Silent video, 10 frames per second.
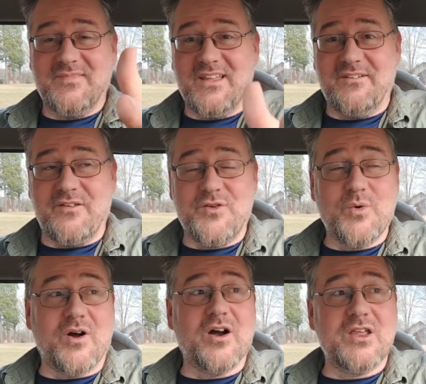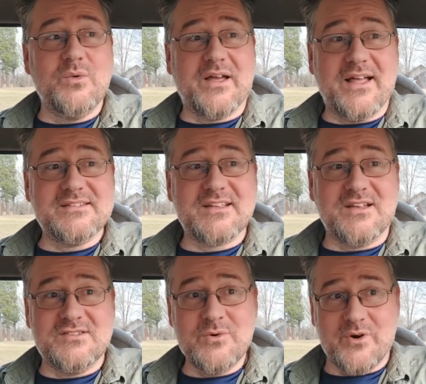if you want to argue against the
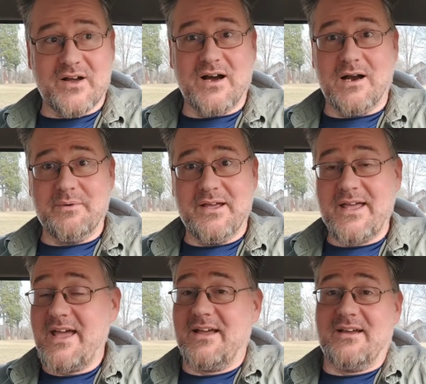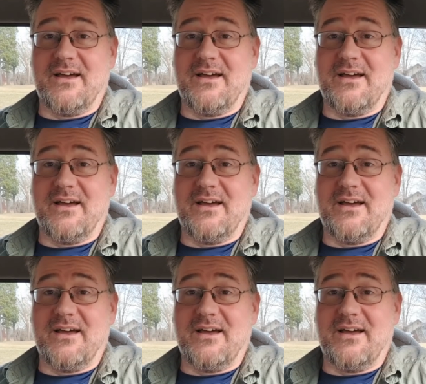consumer economy, hey,